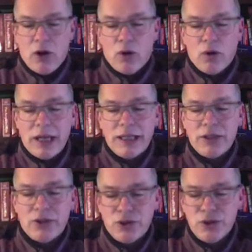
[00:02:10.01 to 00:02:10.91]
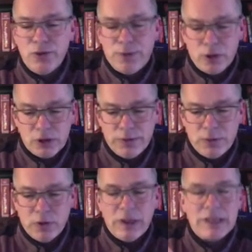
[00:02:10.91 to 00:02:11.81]
All I need to do, first of
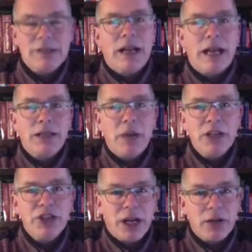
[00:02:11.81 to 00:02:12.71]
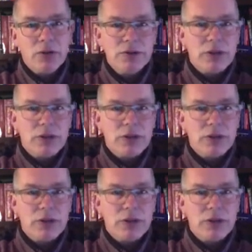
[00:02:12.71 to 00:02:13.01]
all, is select my channels.